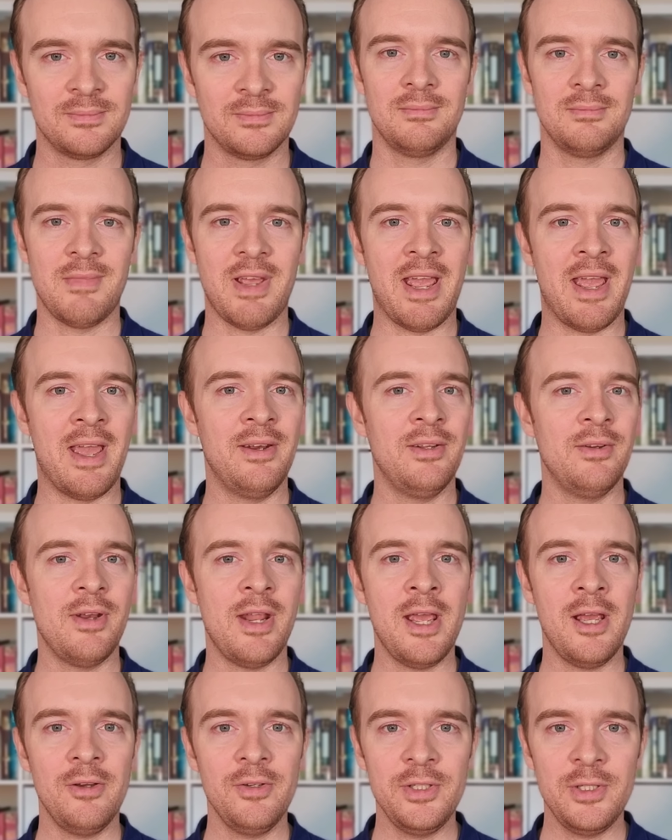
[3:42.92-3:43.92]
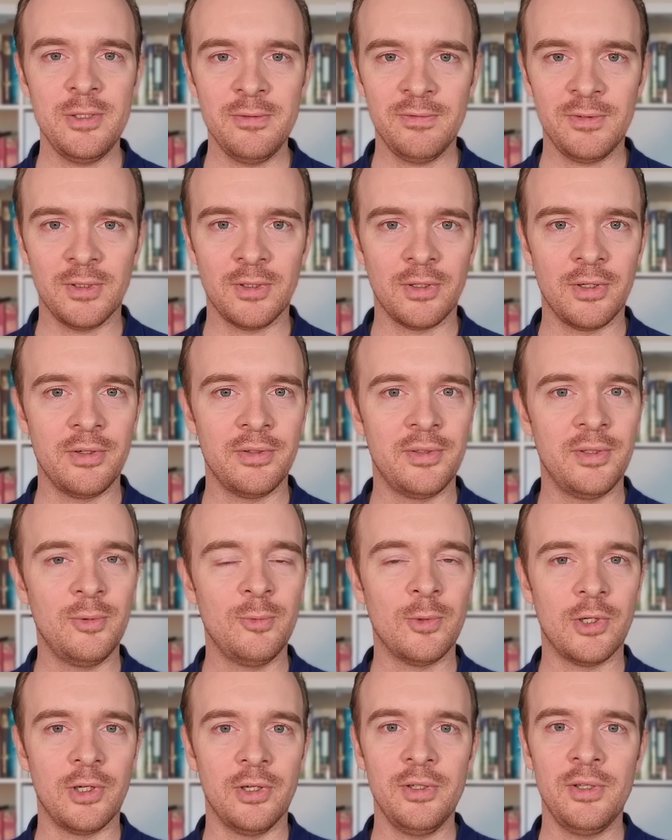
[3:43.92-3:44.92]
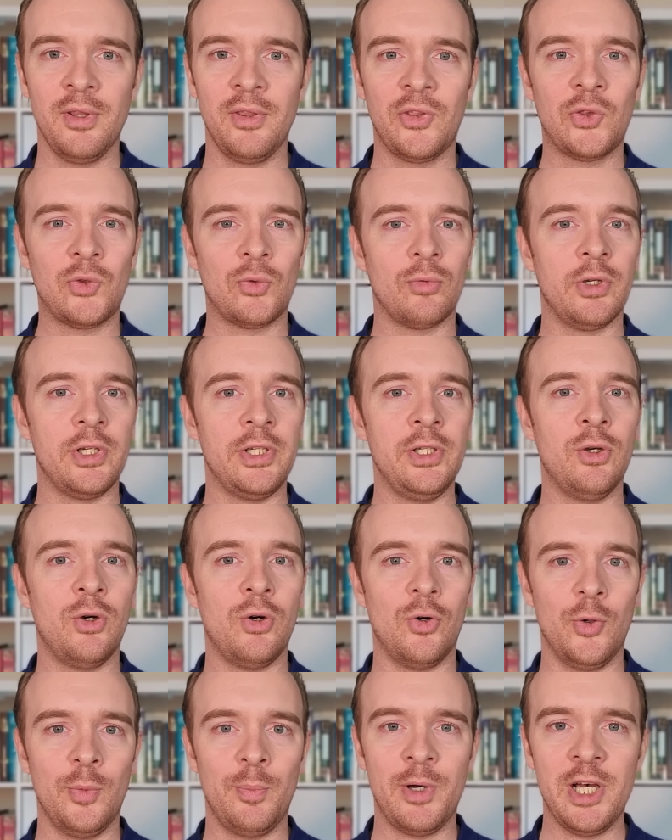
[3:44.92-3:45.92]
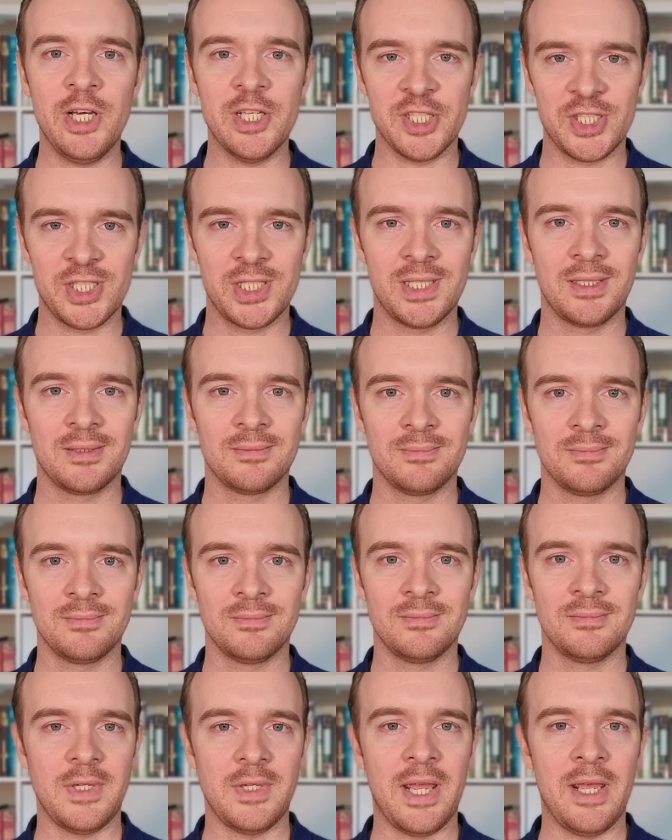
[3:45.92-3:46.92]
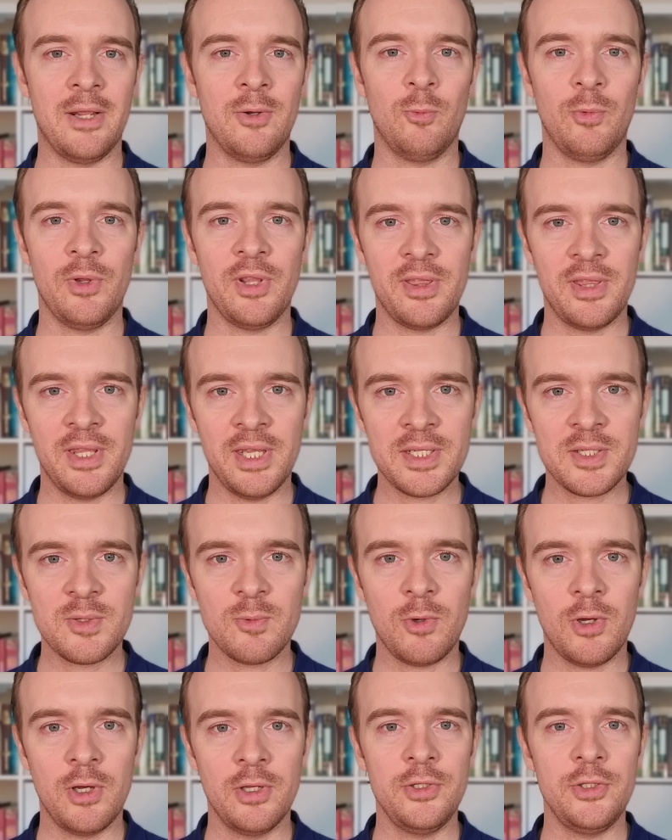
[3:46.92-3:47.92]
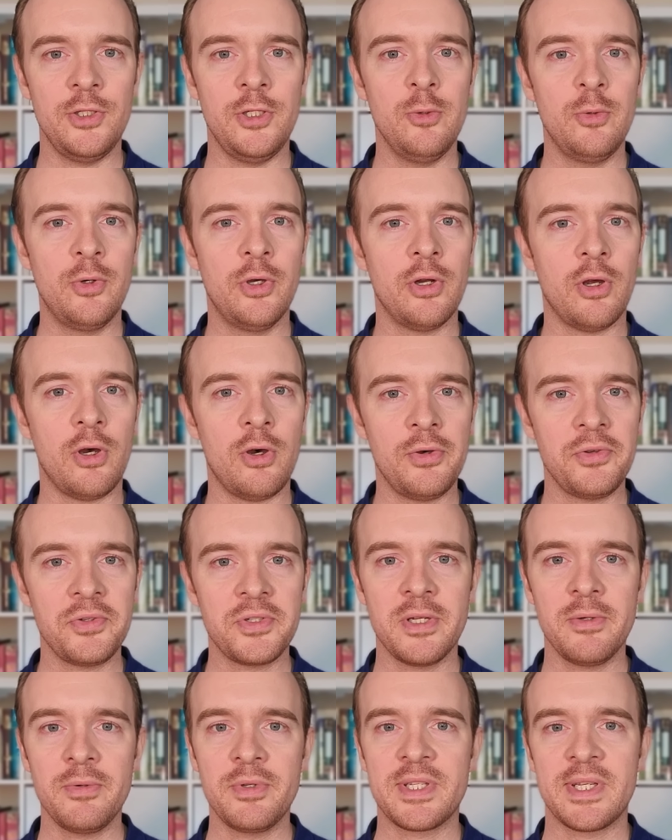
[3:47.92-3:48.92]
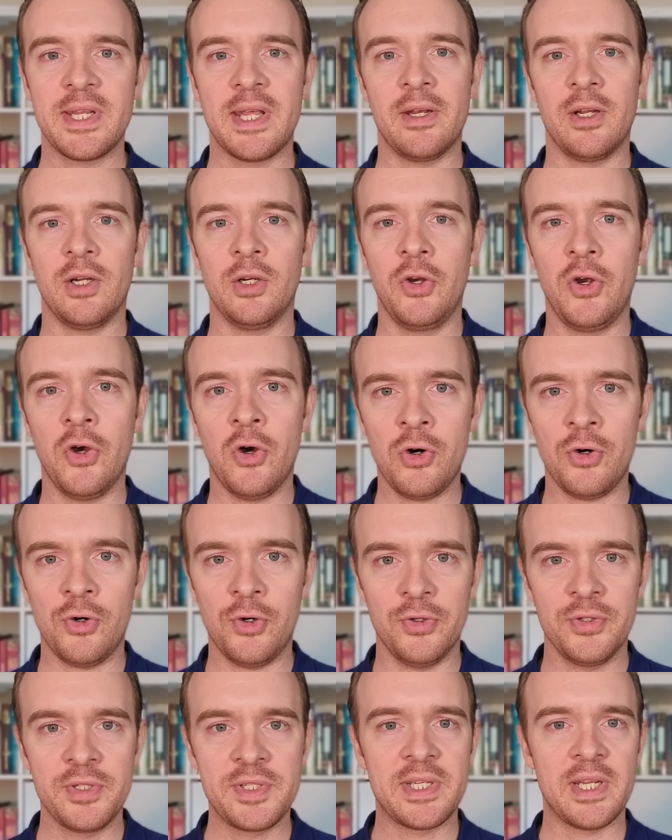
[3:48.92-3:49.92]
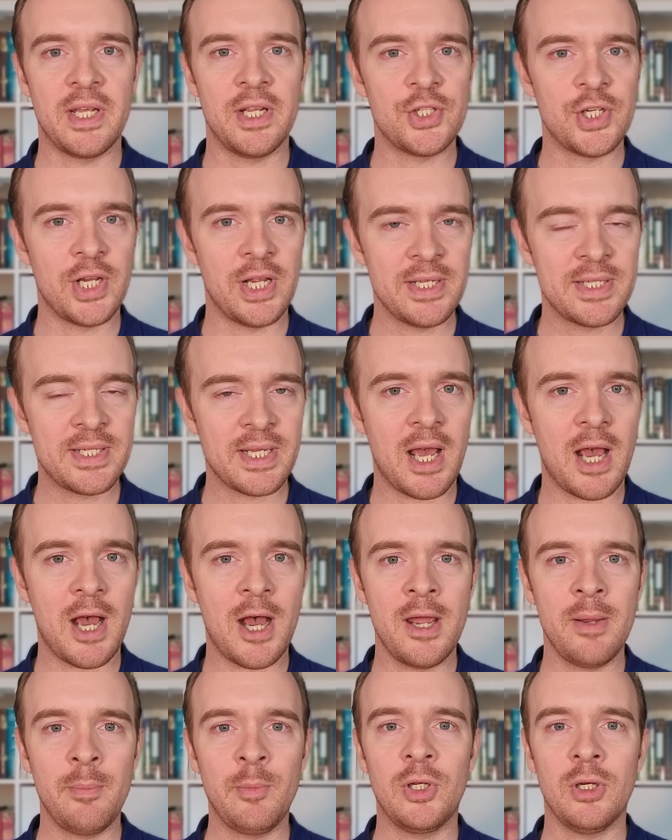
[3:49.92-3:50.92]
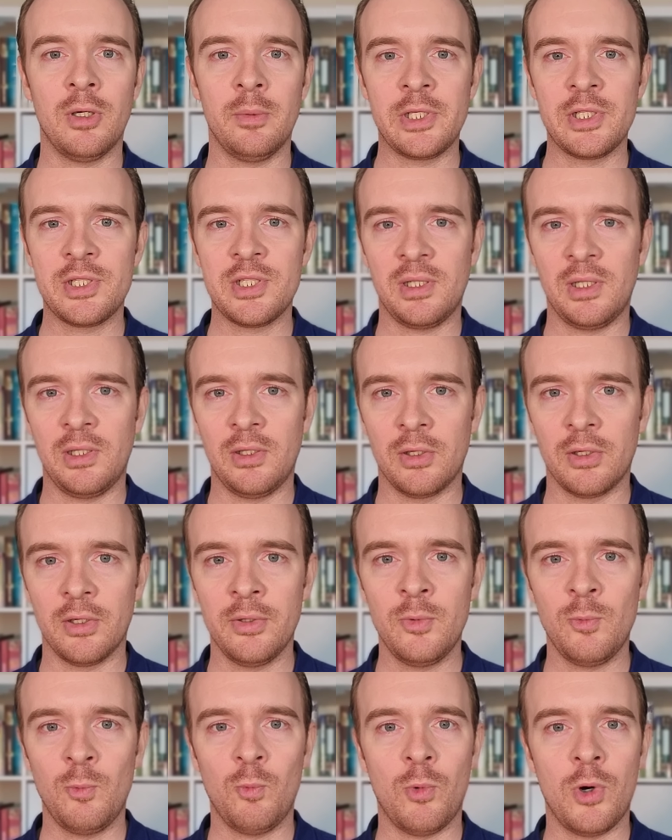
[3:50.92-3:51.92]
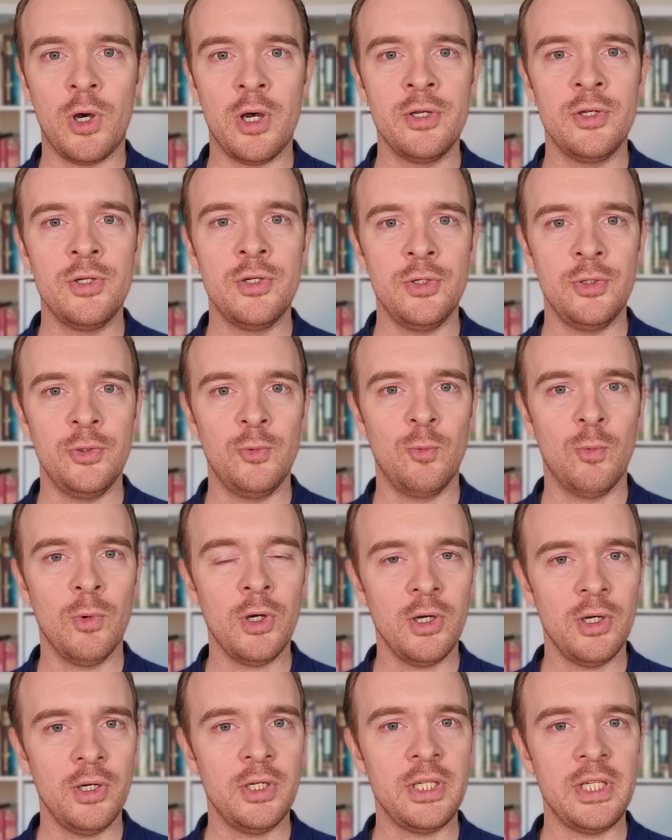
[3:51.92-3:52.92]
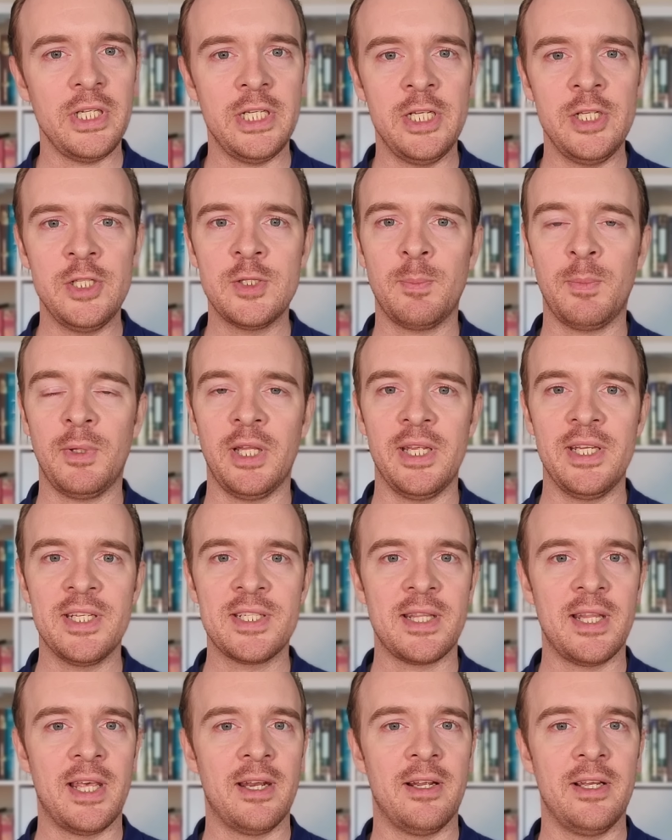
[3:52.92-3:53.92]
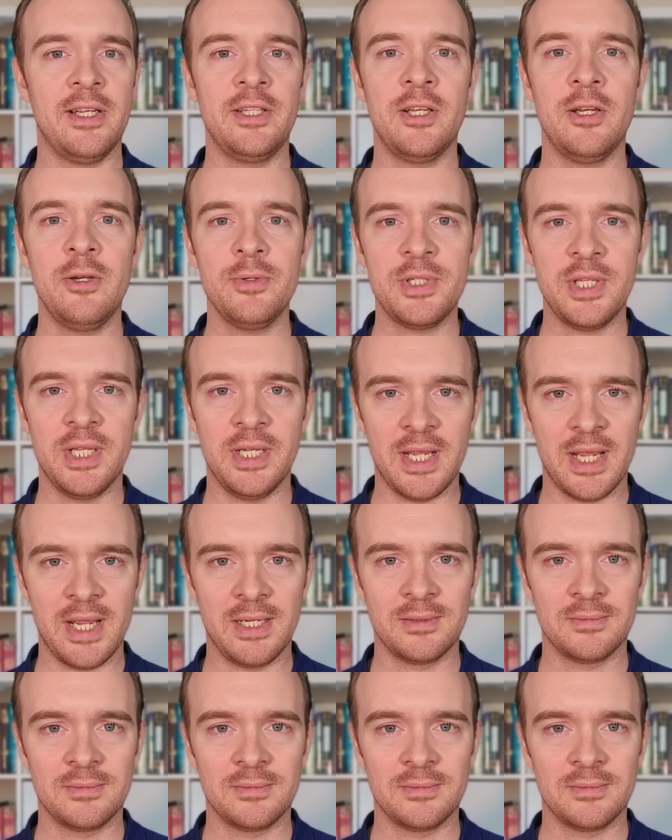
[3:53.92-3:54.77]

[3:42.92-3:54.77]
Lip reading: And now you've learned the word 3-hole punch. And with this one, you could also set a goal, such as, I'm going to learn one new word each place that I go today.